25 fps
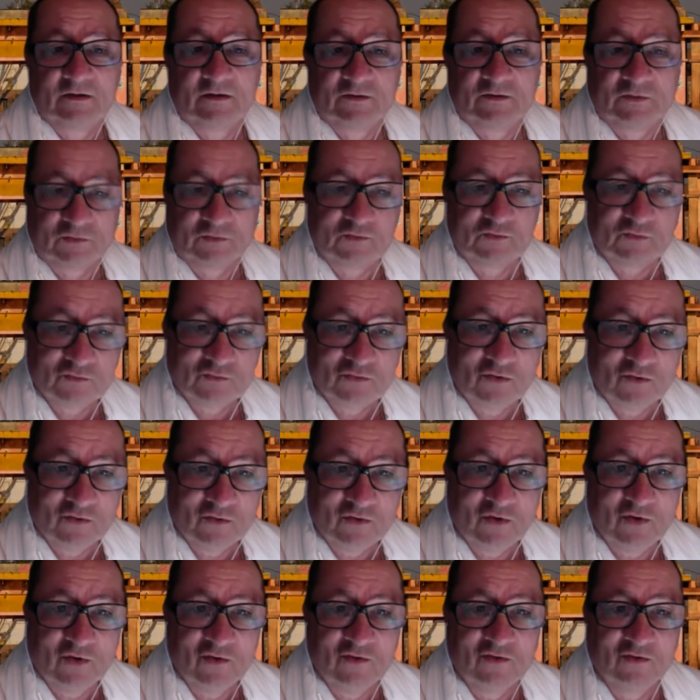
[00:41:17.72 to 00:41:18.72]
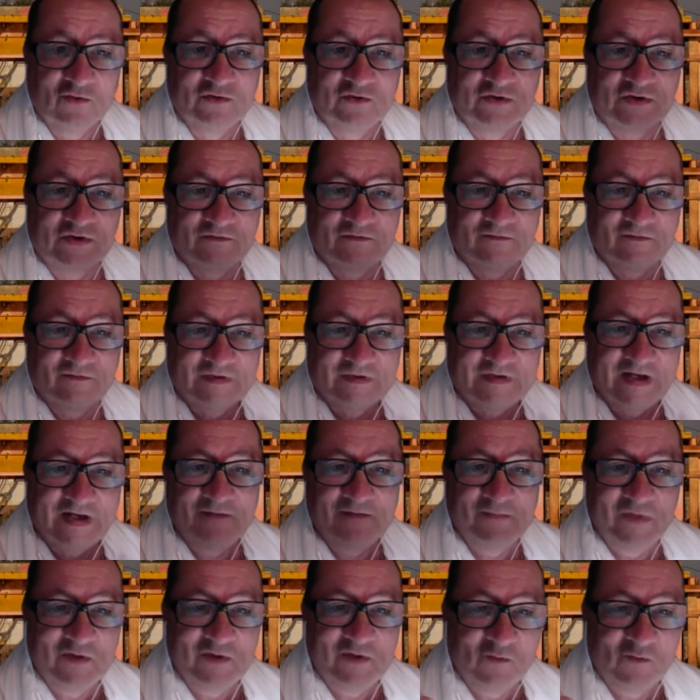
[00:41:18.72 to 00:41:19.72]
So to conclude,
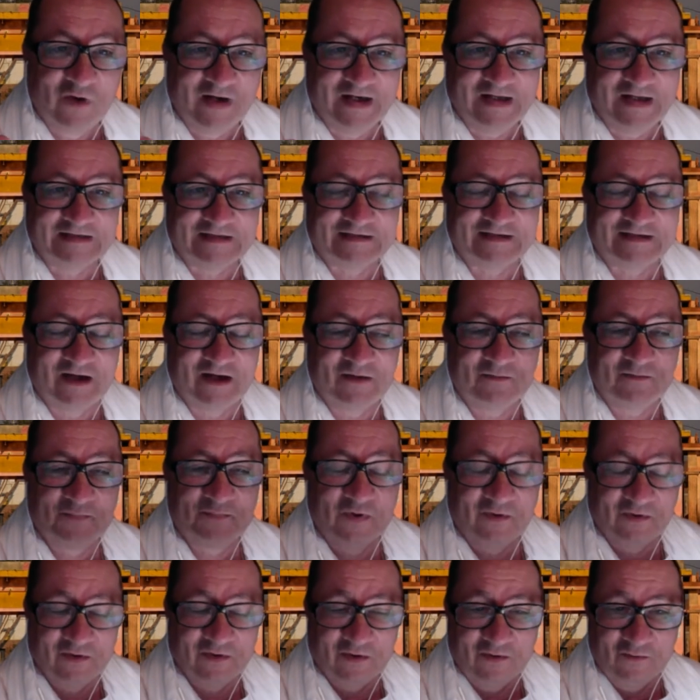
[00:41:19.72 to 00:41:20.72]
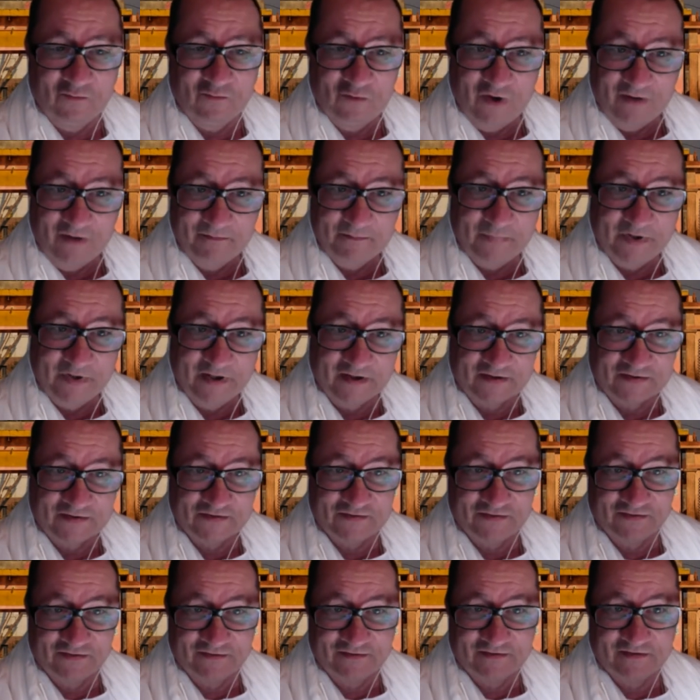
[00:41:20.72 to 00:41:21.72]
tell me one example of one
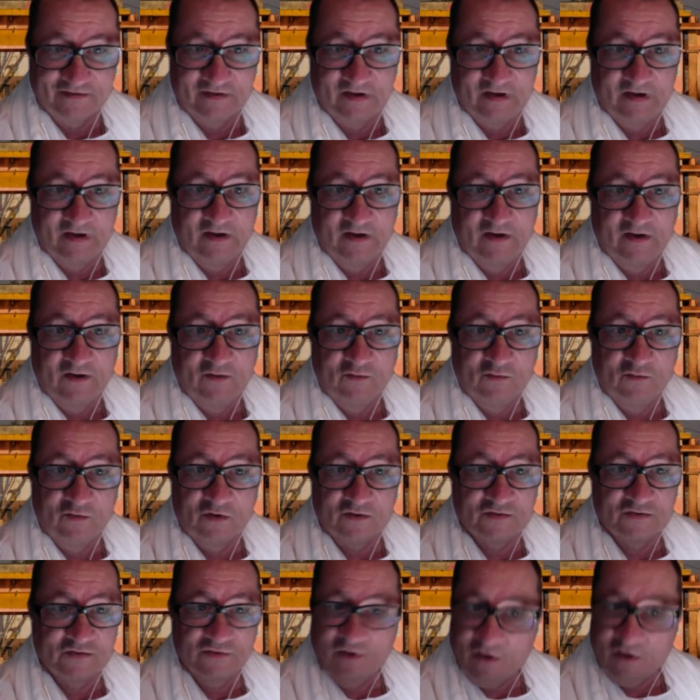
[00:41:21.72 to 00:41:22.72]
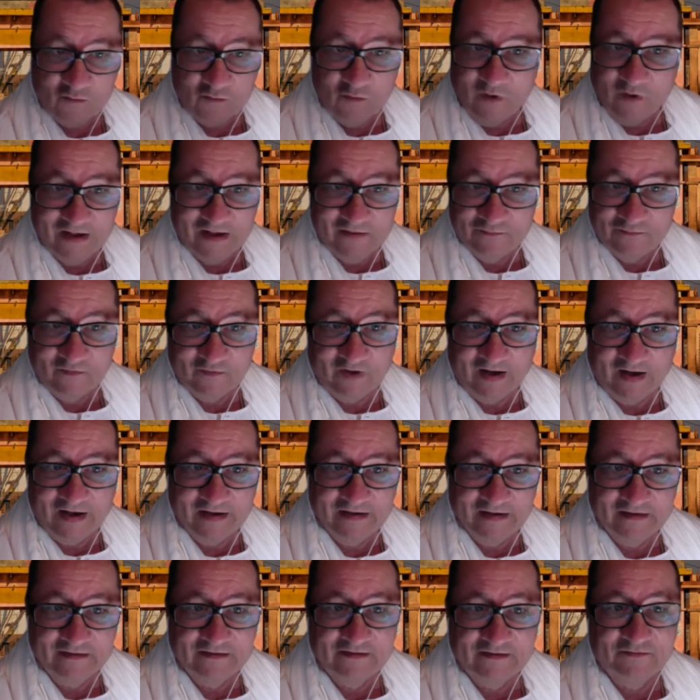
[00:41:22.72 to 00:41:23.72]
person who was not
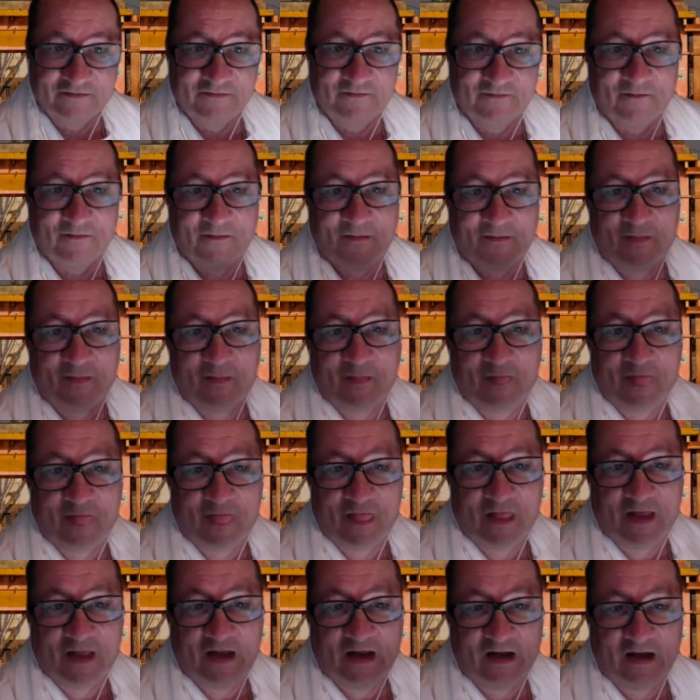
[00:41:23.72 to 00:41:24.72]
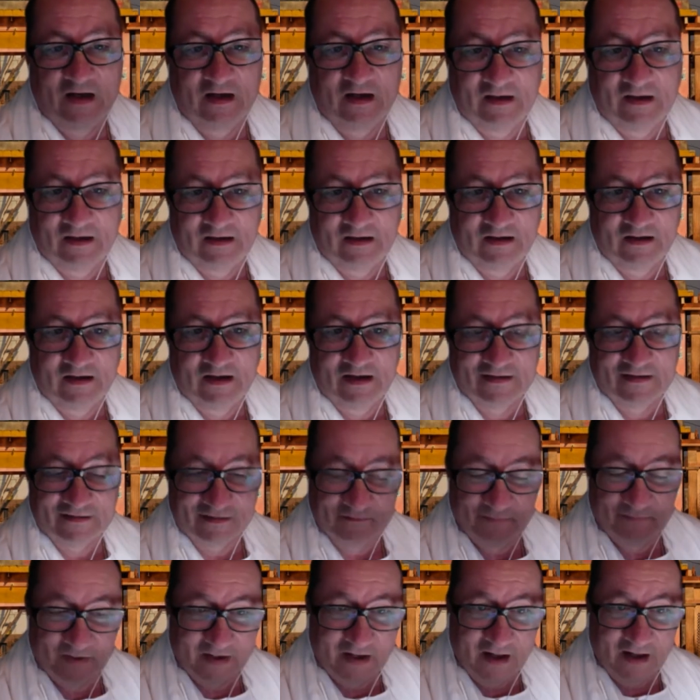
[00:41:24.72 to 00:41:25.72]
qualified as
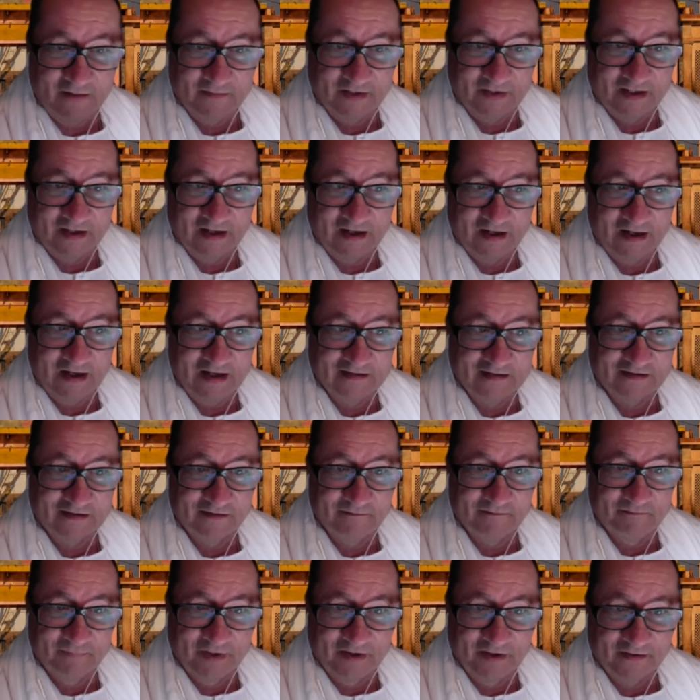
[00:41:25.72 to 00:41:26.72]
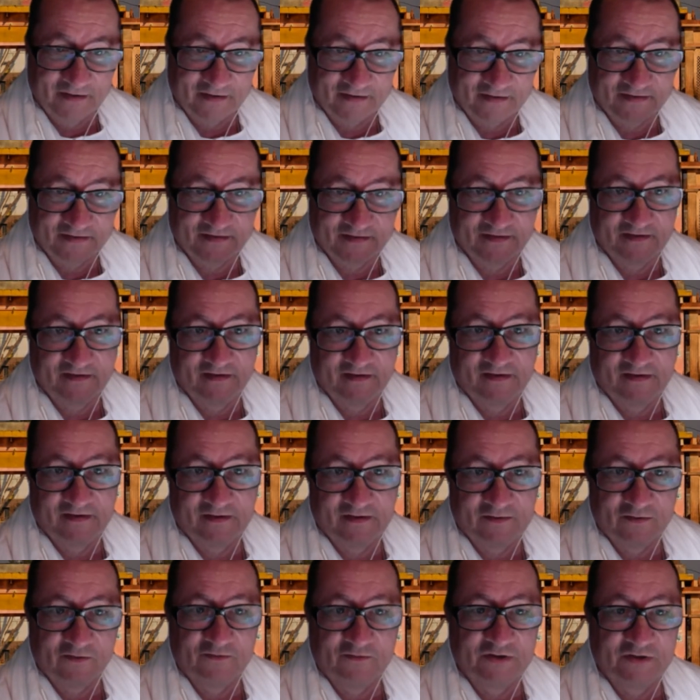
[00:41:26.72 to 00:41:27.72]
a Brahmana, as a birth
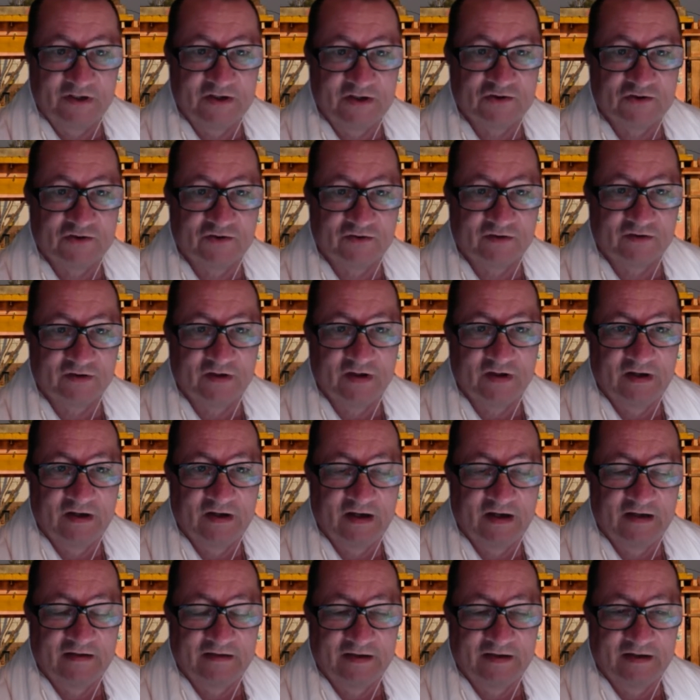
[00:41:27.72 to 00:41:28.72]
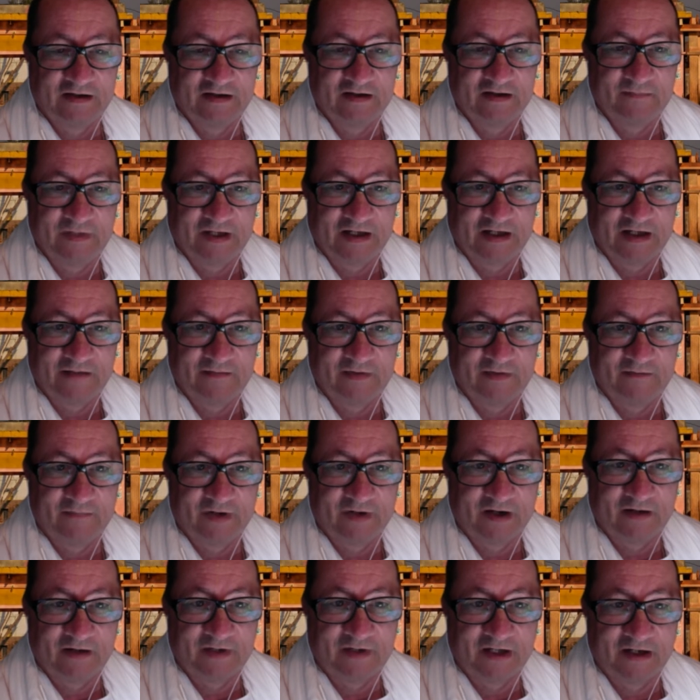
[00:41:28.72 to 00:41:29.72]
condition, and then he became a
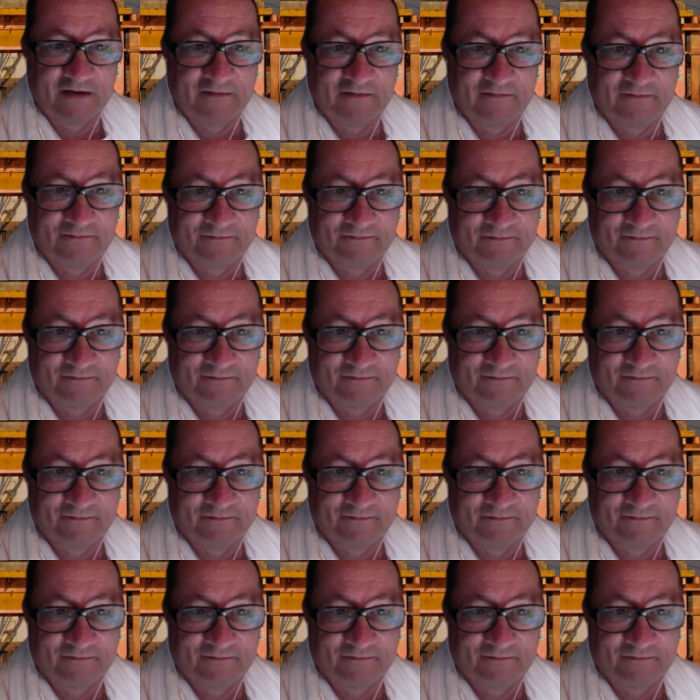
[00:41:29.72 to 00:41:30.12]
Brahmana.